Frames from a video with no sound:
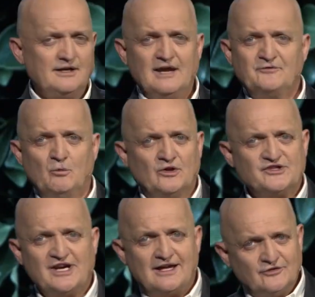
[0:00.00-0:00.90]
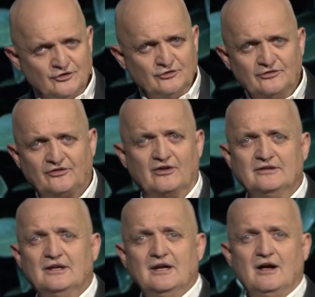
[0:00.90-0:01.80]
We only have to watch our news
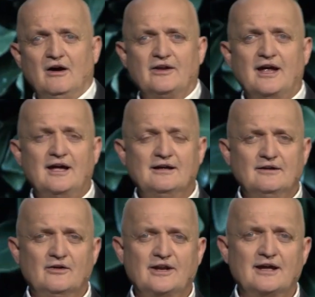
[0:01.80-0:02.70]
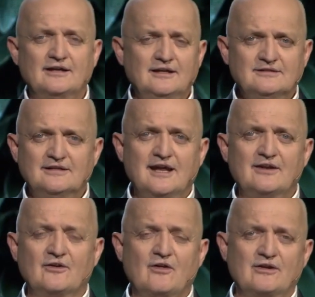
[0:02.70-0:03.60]
on our
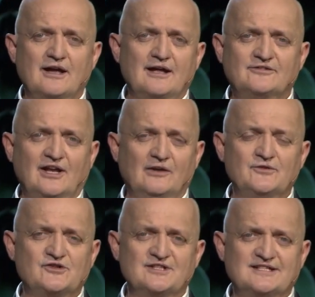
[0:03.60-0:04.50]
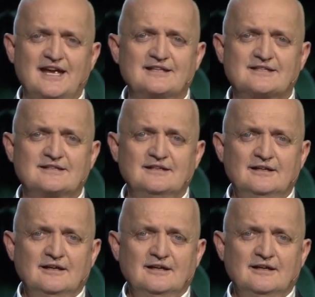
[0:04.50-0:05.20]
internet and on our television sets